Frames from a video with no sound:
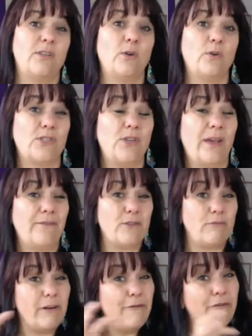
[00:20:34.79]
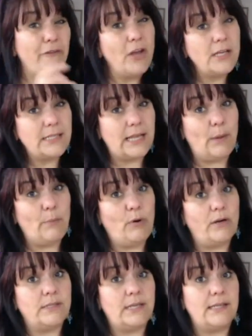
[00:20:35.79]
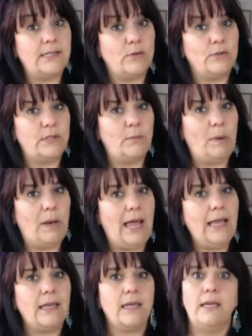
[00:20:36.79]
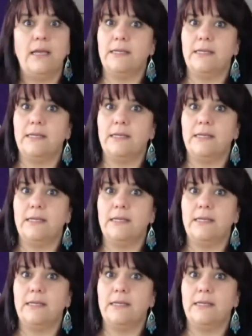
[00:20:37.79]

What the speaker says: Of course, you have to reverse that process onto black,